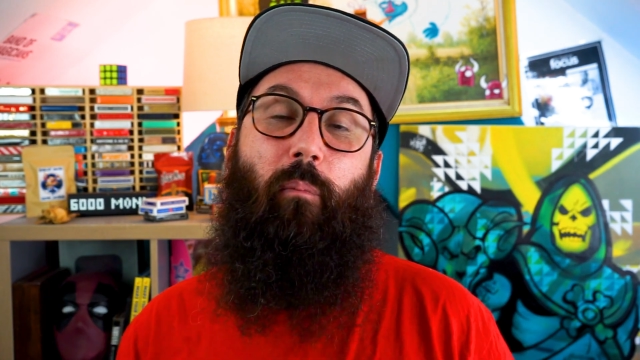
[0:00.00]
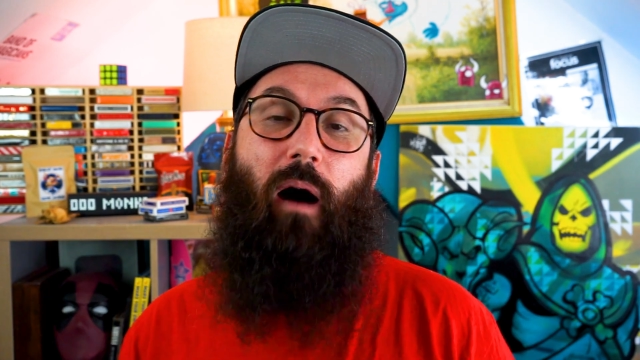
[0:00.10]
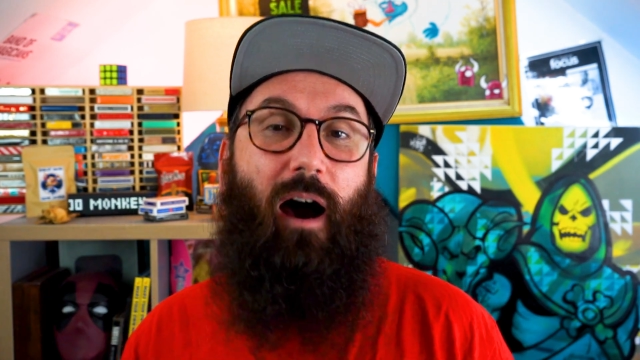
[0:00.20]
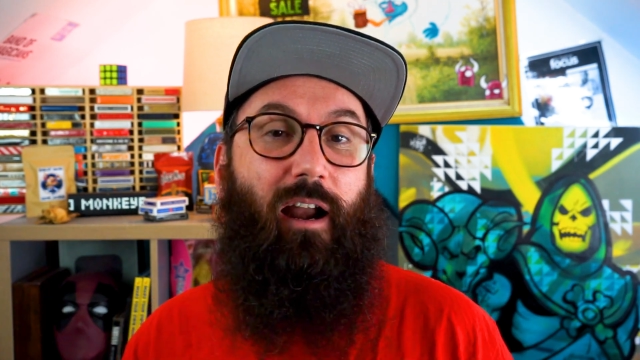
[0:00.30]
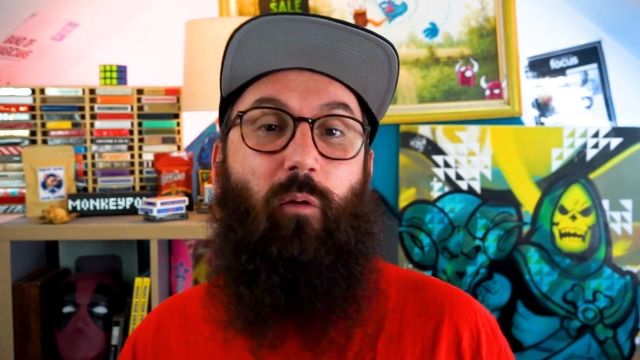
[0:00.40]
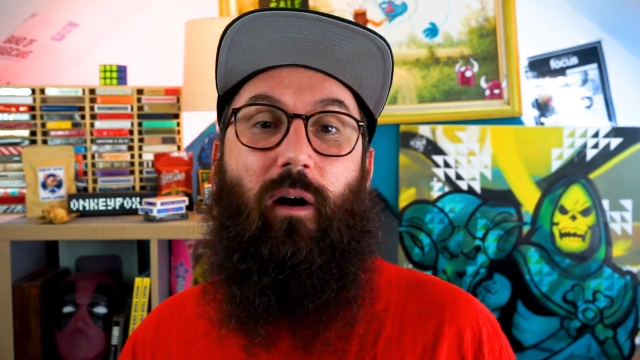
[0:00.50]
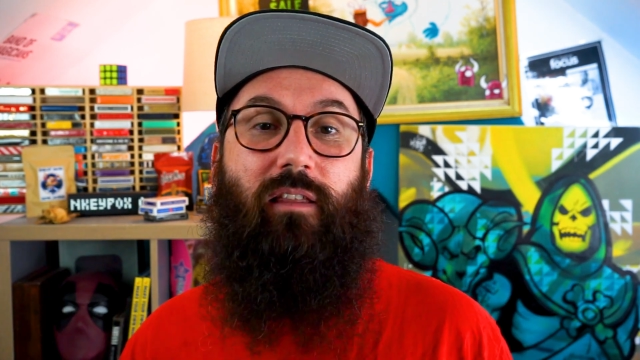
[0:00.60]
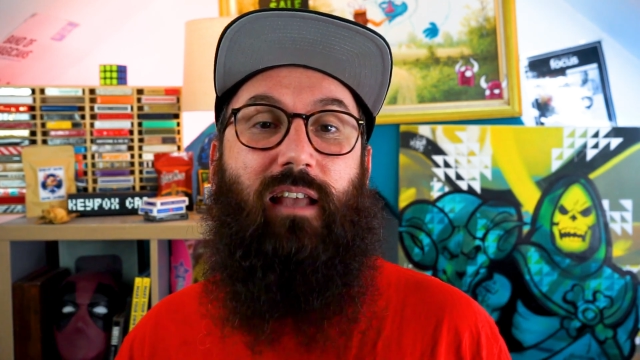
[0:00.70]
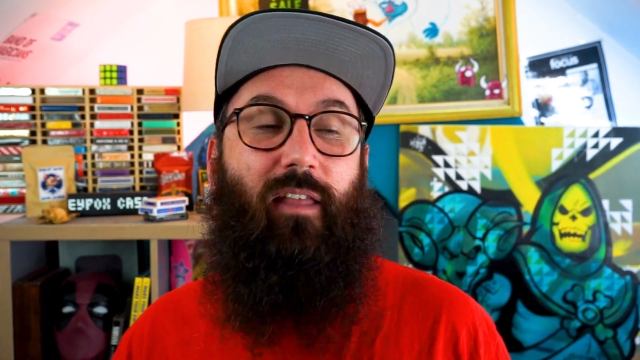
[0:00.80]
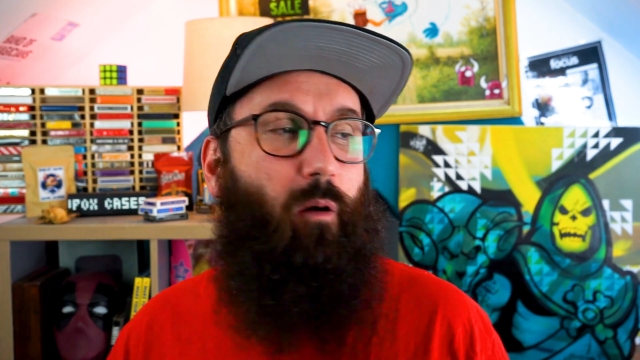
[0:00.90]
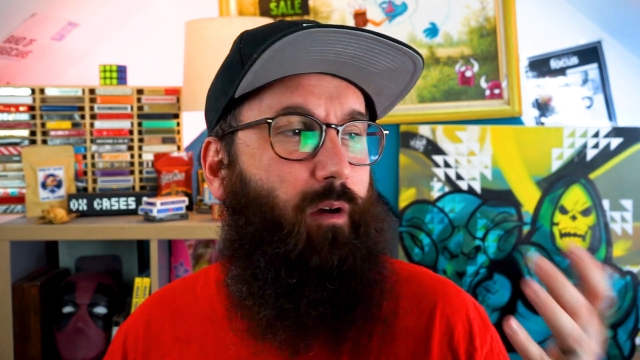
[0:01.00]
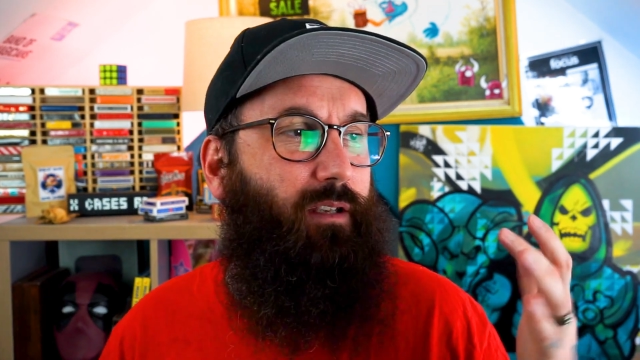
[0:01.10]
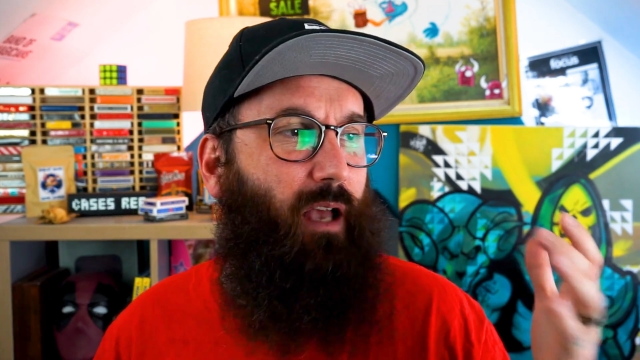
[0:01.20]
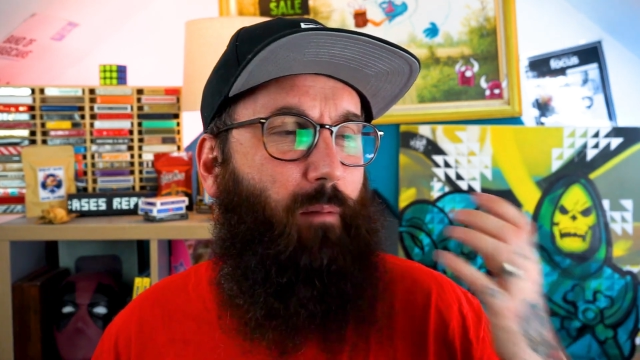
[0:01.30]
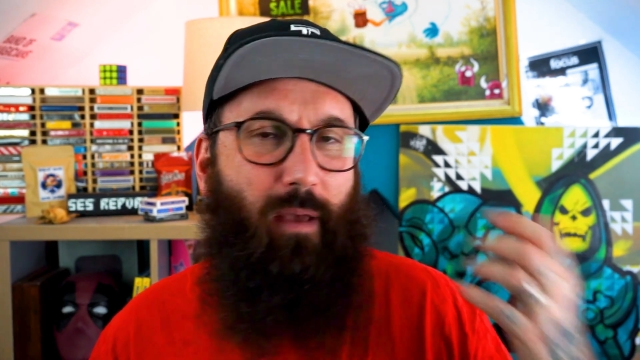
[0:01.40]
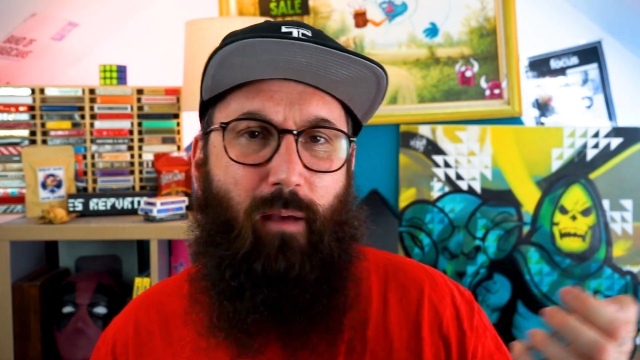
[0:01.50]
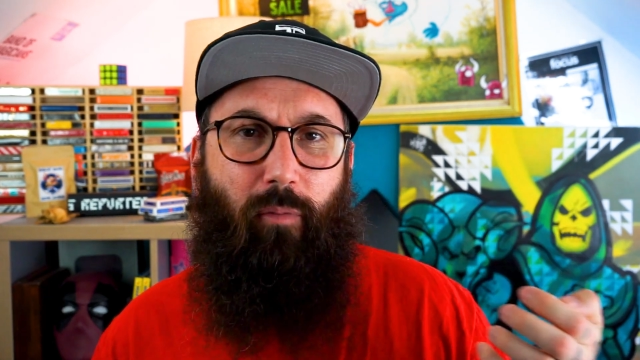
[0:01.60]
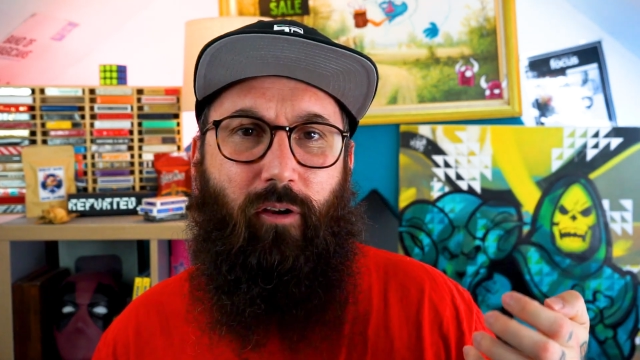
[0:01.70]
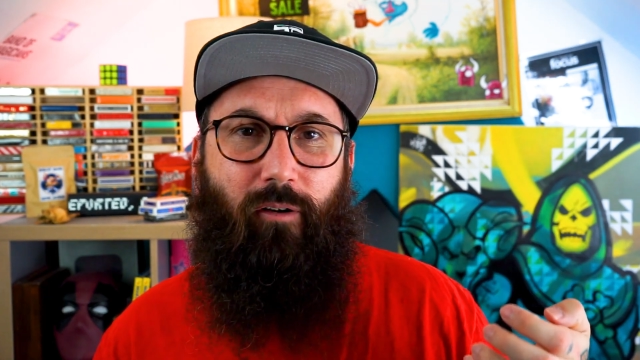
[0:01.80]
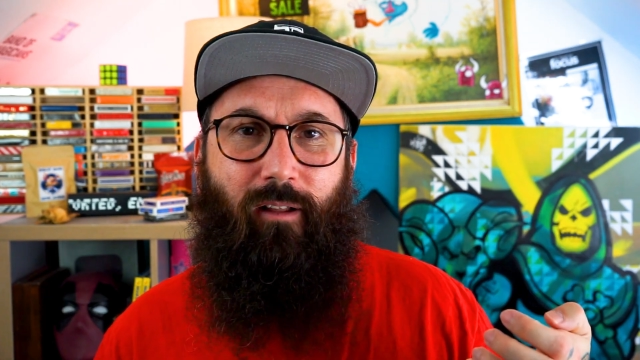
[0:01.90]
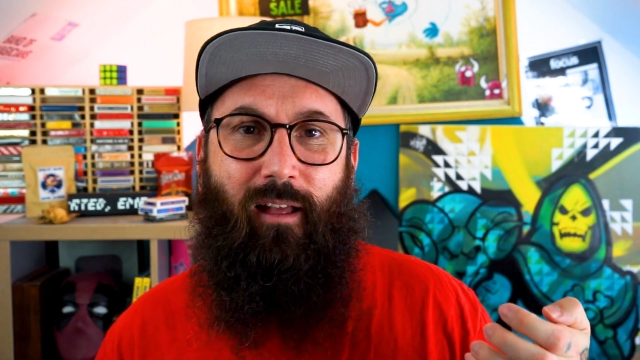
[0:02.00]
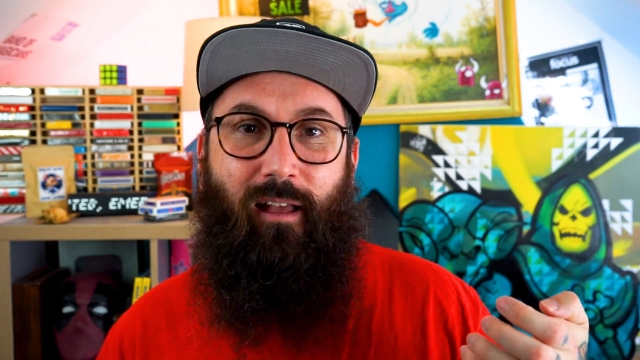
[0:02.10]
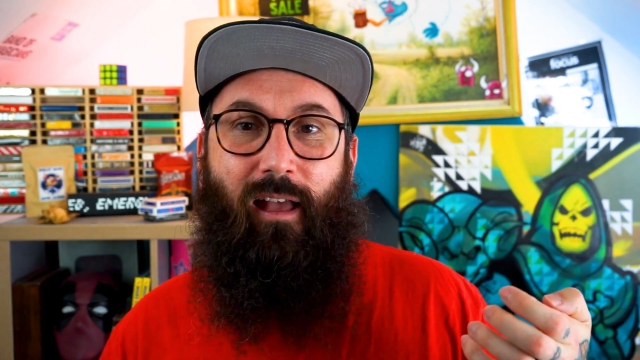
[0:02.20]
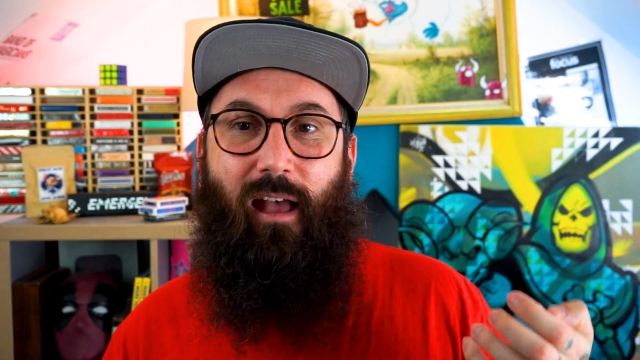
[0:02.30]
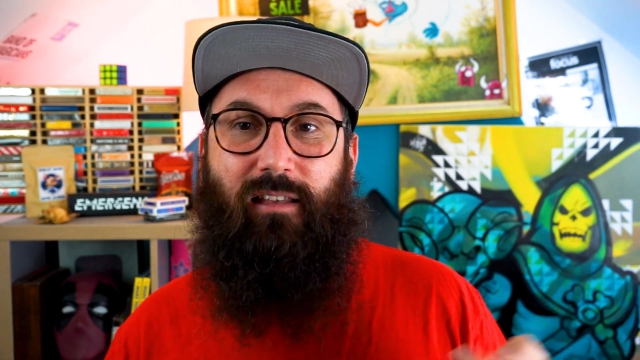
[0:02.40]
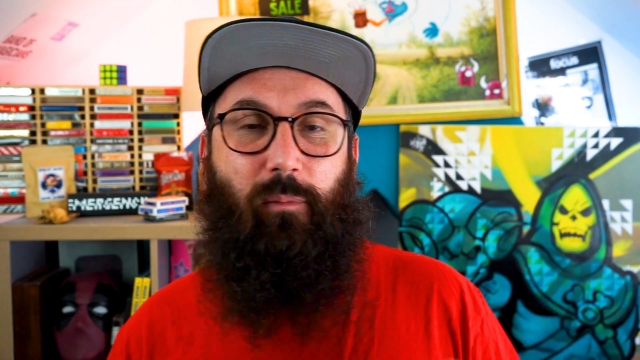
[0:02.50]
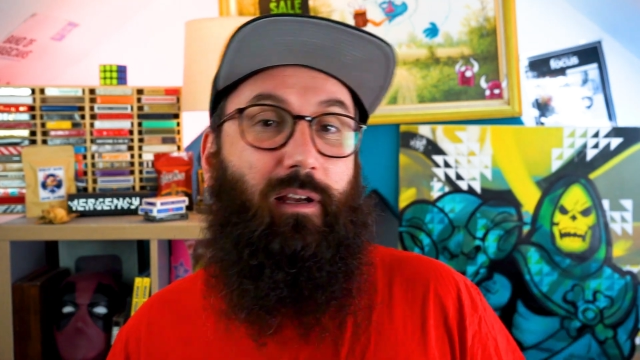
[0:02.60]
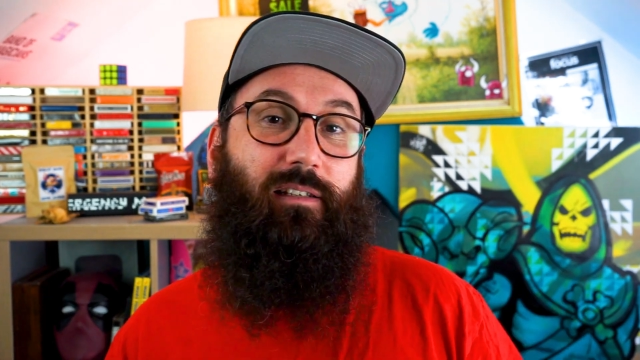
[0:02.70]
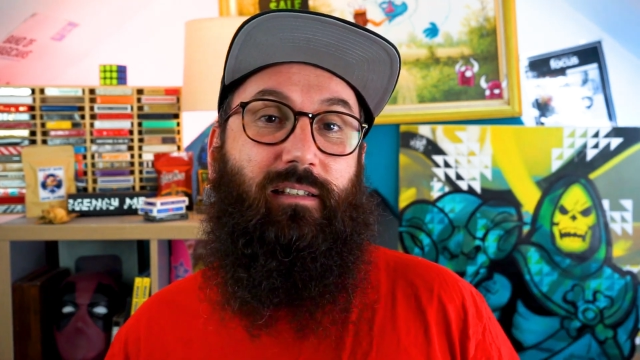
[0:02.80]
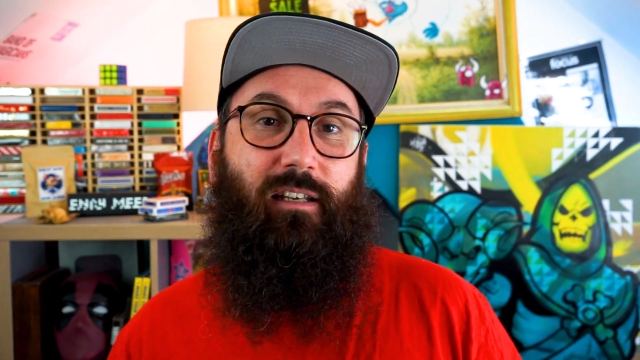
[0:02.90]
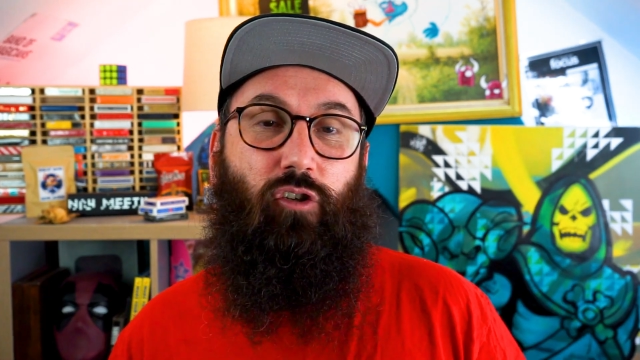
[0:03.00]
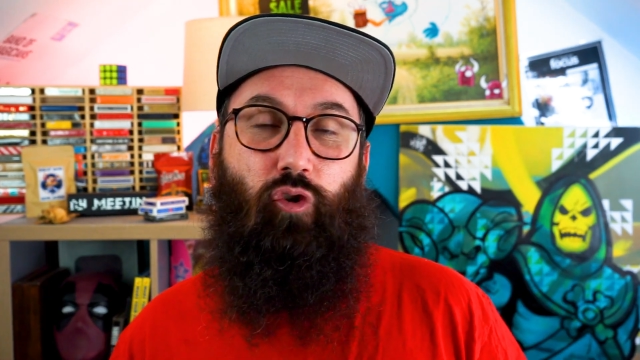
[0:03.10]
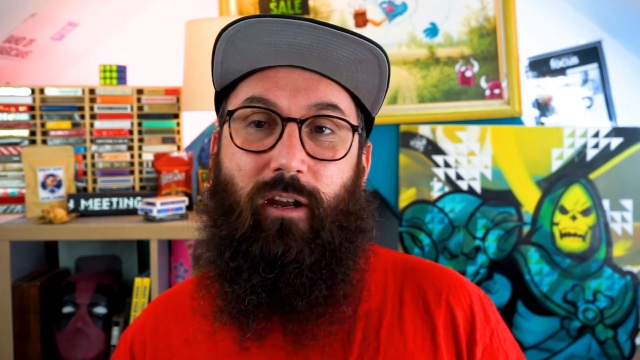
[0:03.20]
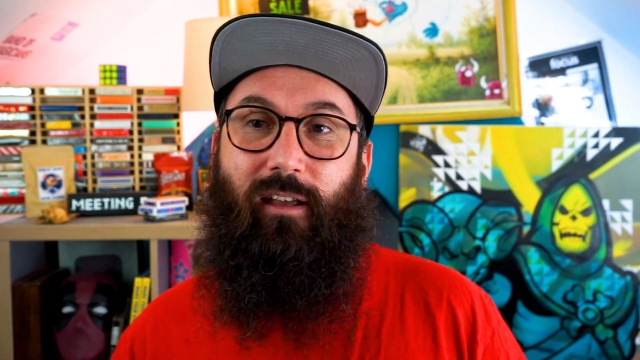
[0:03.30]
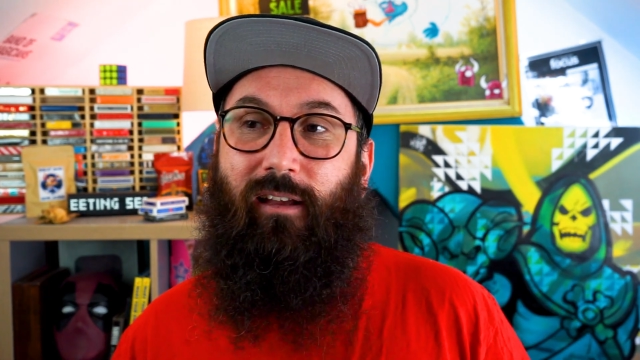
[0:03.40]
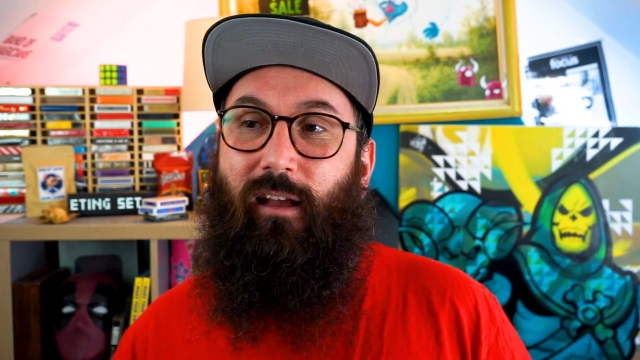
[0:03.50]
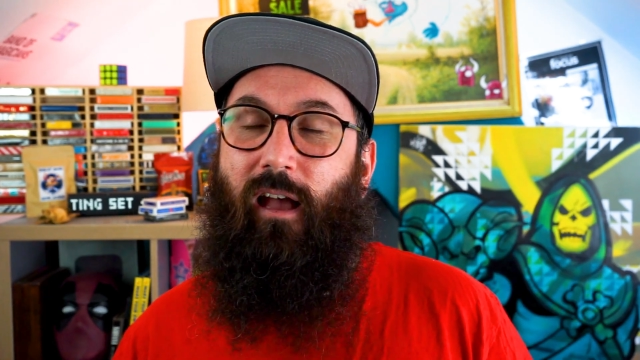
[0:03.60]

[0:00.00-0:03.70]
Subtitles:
party once and there was a beer bottle and someone asked to see a trick.